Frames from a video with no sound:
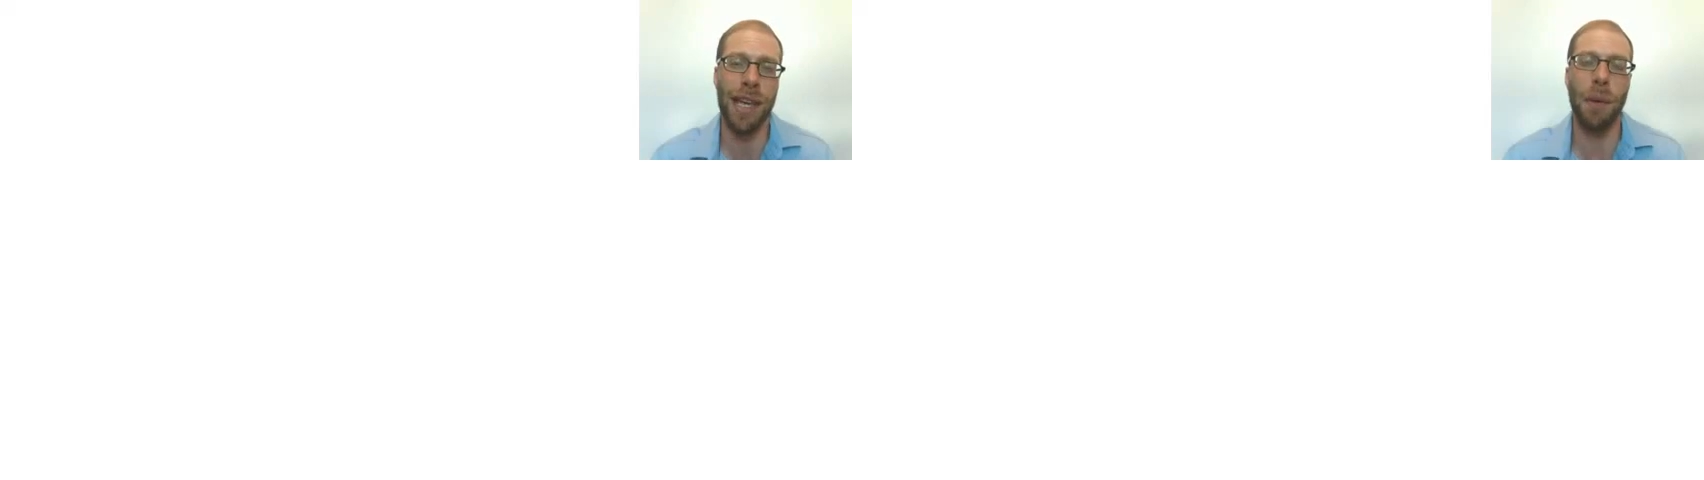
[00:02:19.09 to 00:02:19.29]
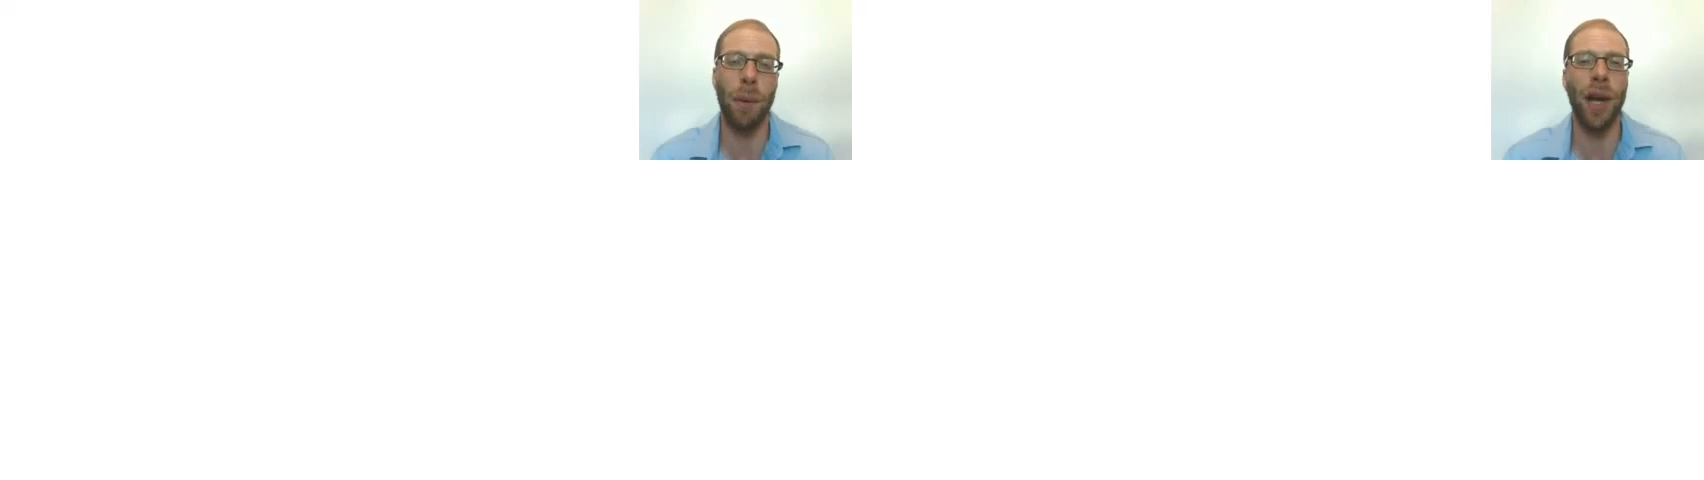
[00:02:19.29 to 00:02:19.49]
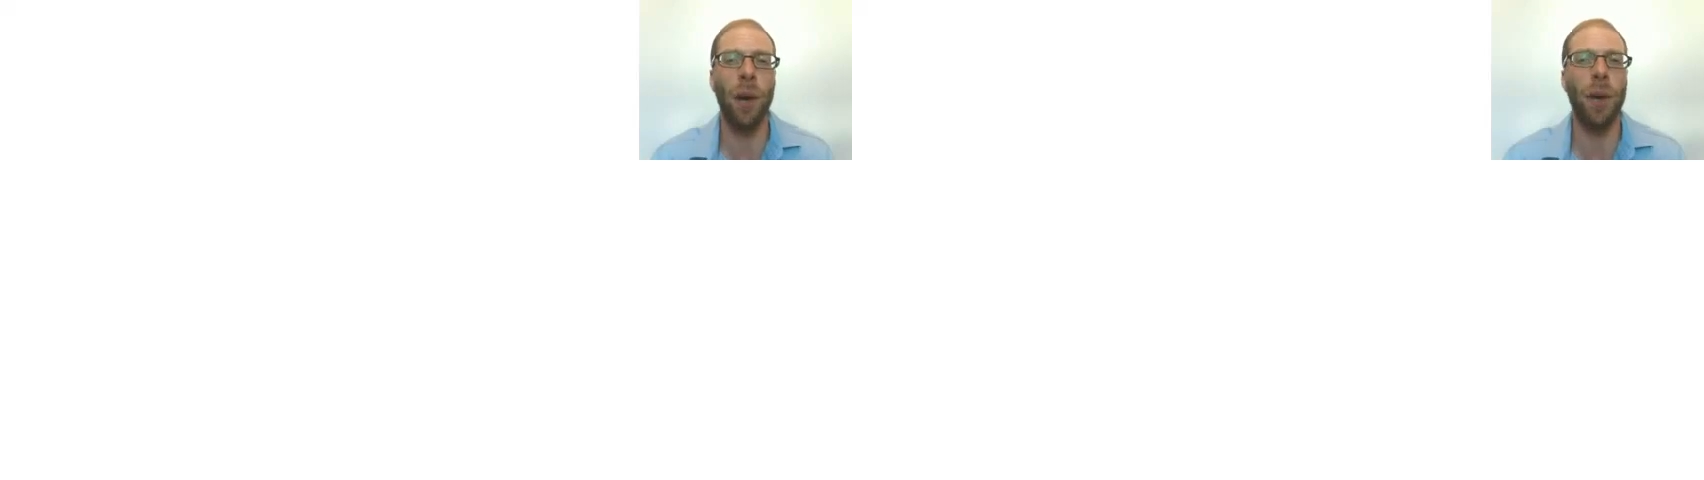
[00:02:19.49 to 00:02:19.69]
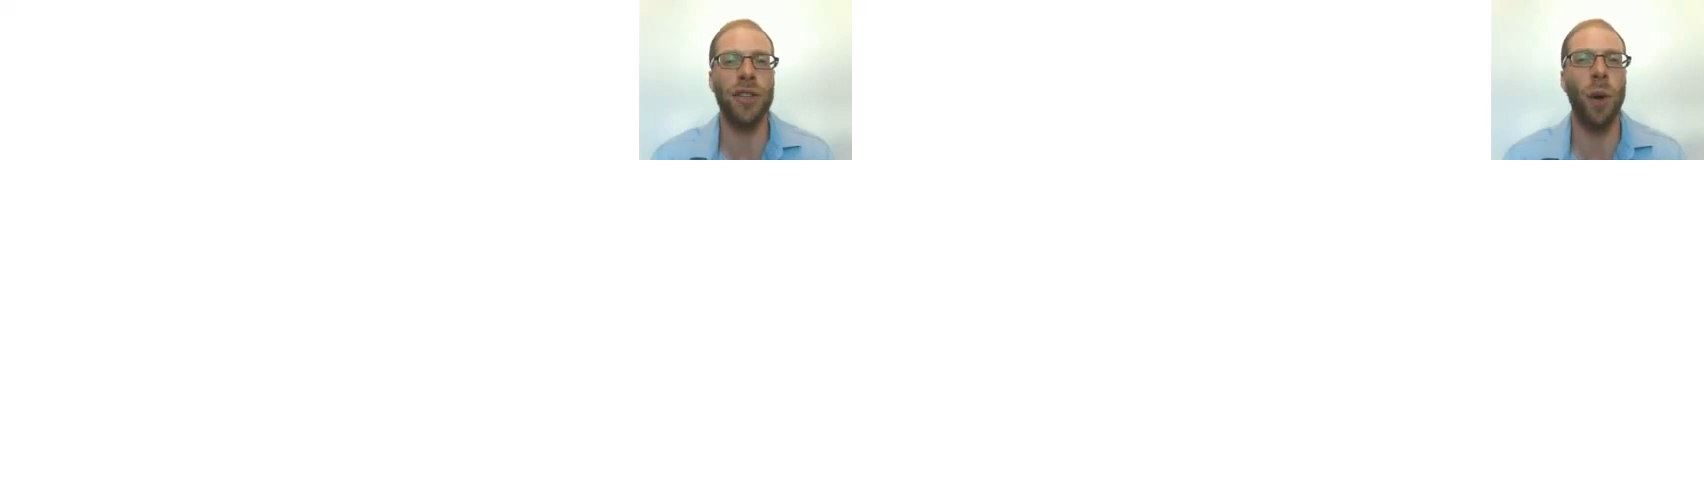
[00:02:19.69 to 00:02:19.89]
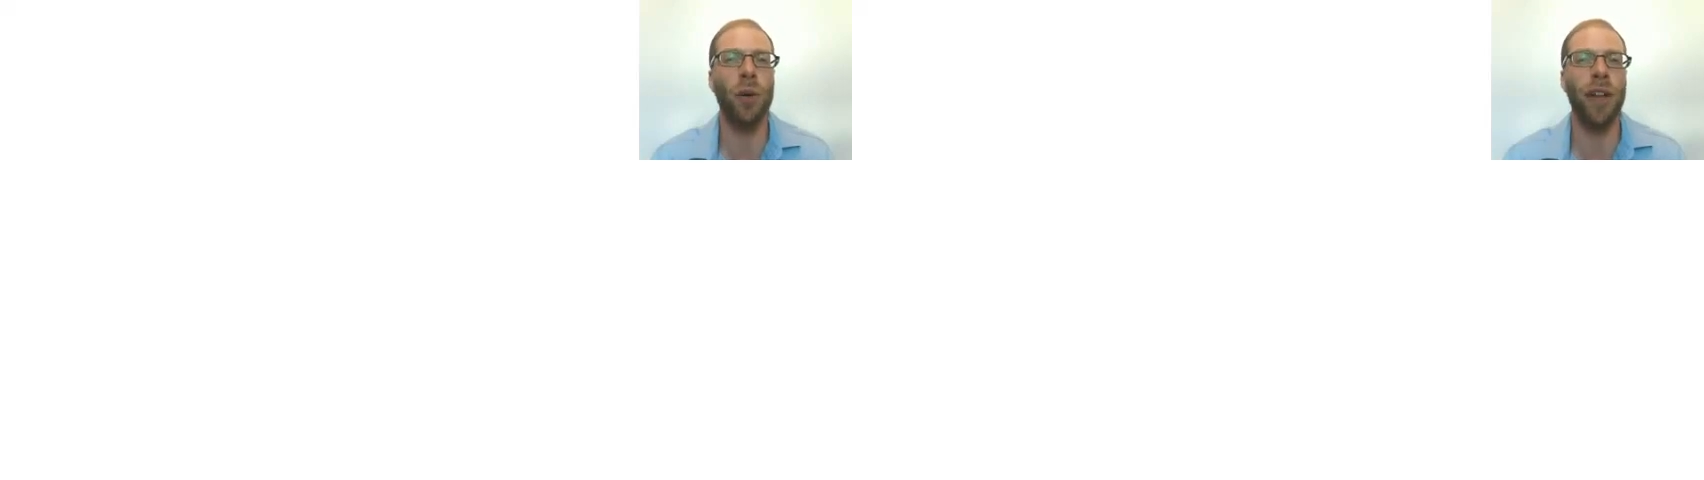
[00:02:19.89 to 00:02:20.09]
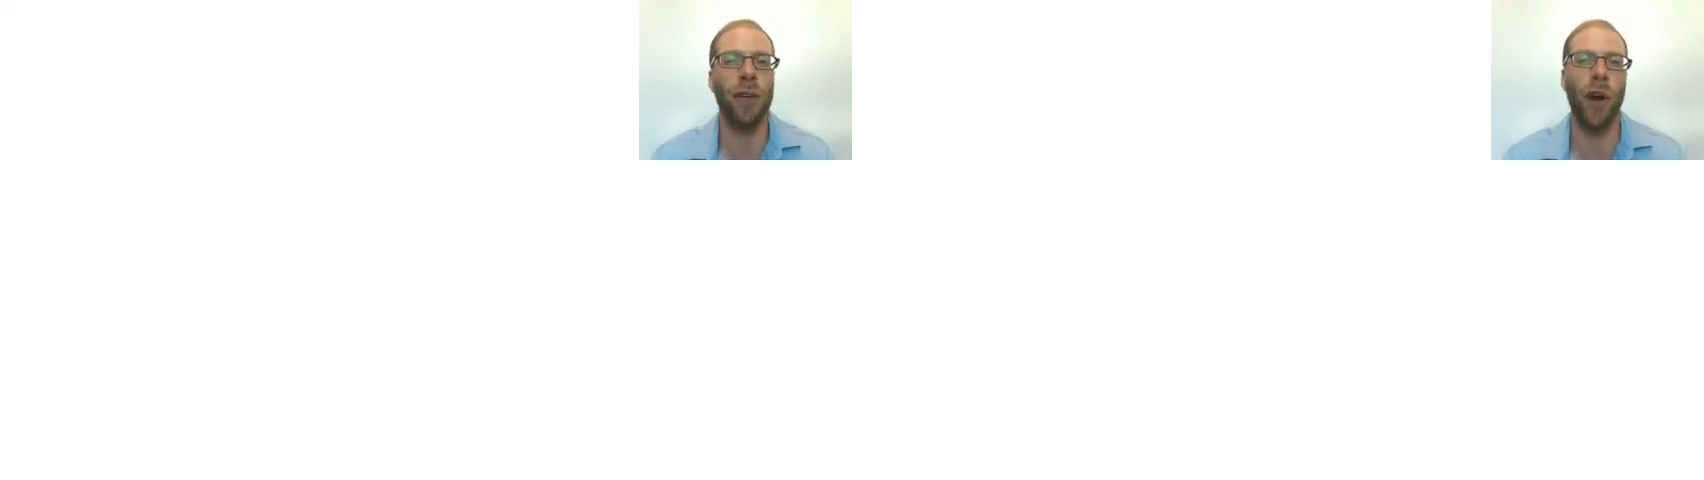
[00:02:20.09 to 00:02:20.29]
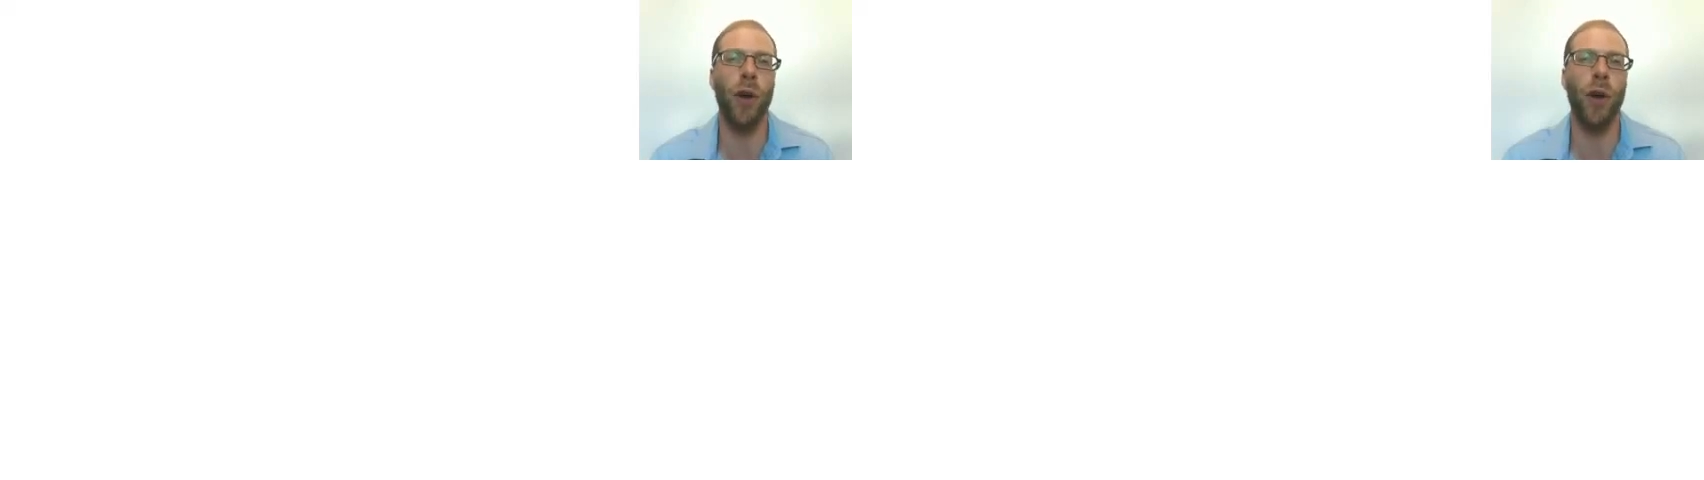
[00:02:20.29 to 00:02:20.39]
but we always hold out